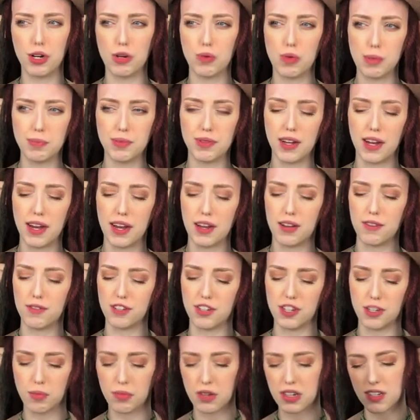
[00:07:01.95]
website for
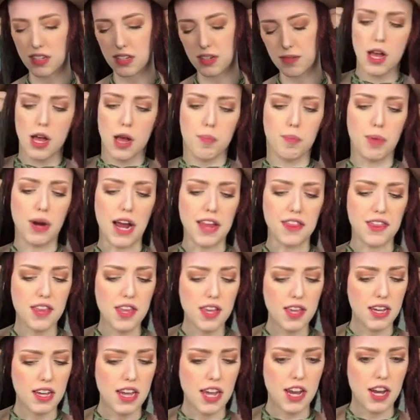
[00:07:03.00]
some reason. But I think
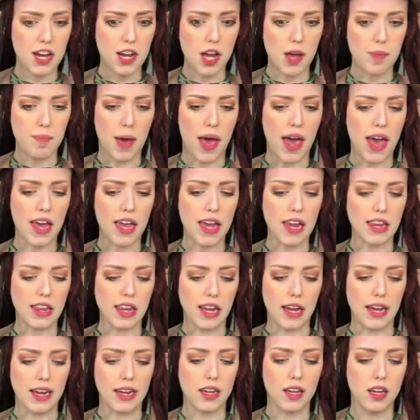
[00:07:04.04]
I ended up paying
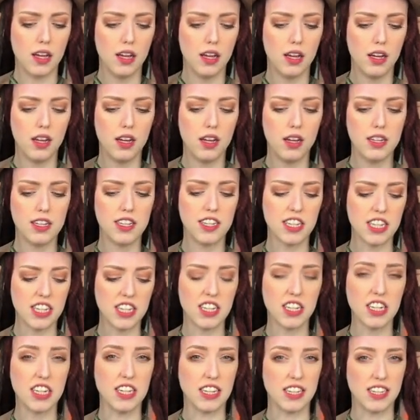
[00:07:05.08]
like $60
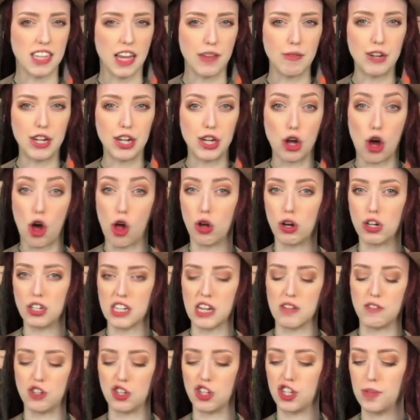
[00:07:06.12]
to $70
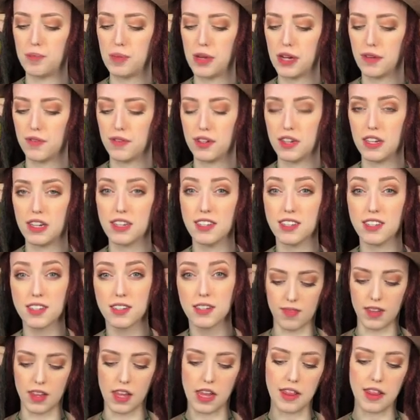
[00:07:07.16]
after shipping for this.
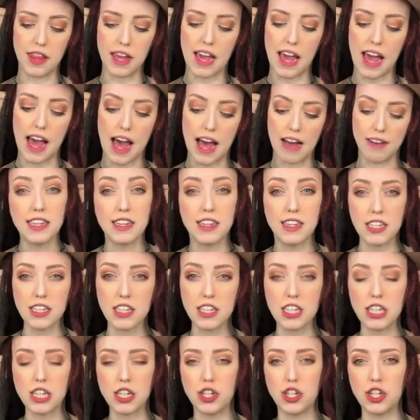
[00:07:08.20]
And they have
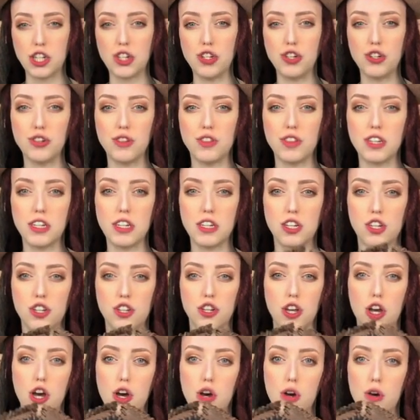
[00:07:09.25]
discontinued this,
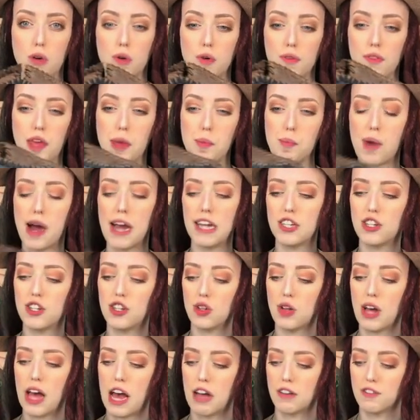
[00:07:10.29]
so they might
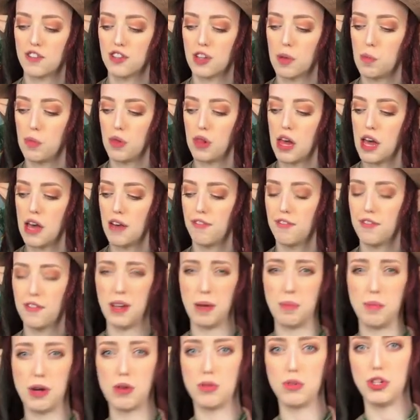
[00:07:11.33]
still have some left. I'm
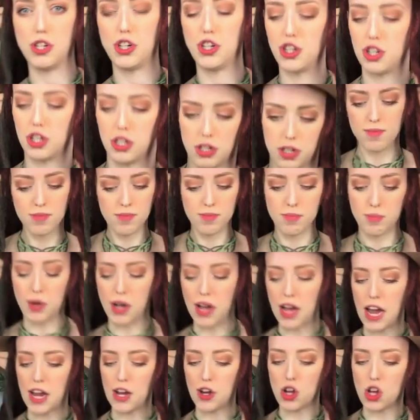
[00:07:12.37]
not really sure. But
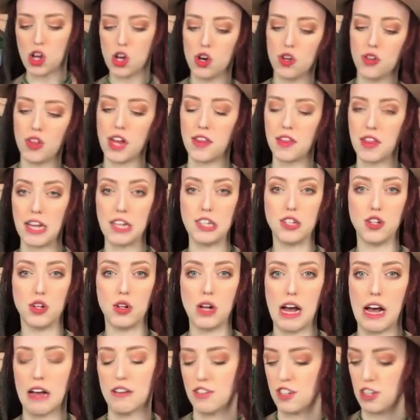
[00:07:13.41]
I know that they still
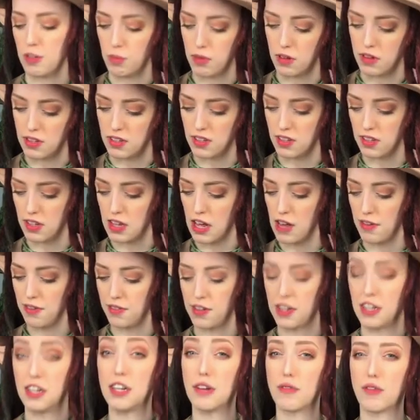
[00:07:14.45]
have some of this left
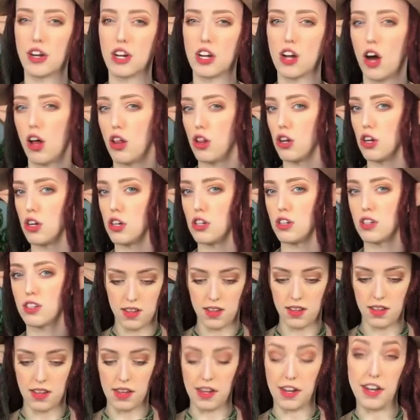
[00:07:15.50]
in different colors.
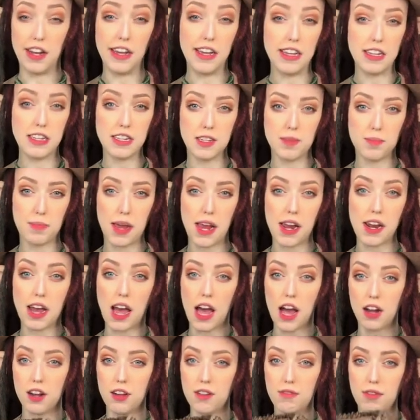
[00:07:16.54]
And it is made
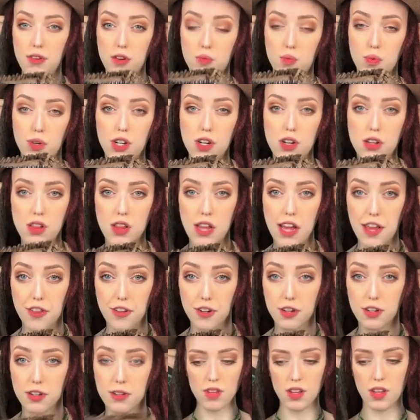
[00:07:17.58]
out of real
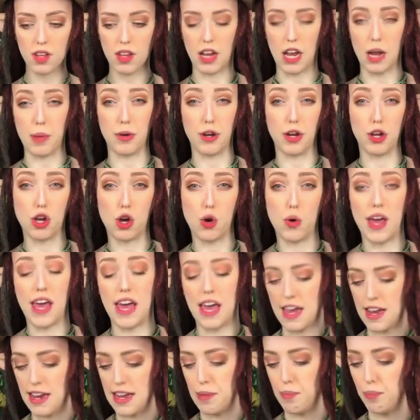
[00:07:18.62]
leather. And I'm gonna go
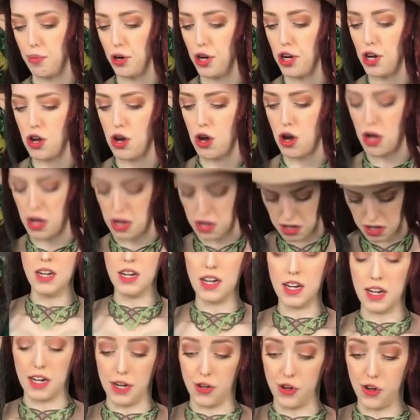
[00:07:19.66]
ahead and put it on.
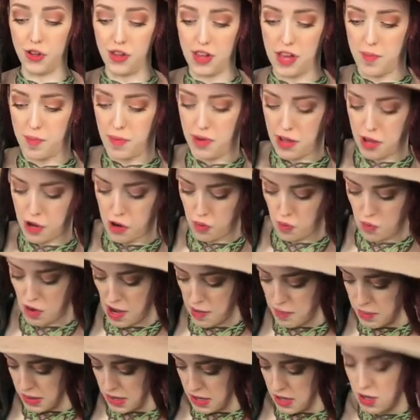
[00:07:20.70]
And I do that by
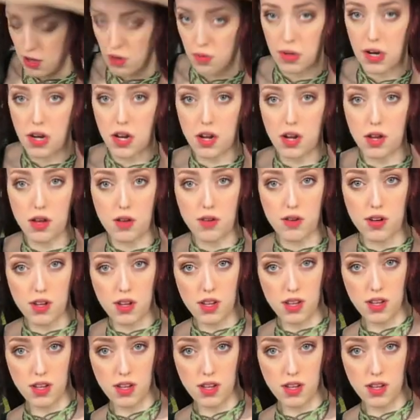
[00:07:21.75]
wrapping it around.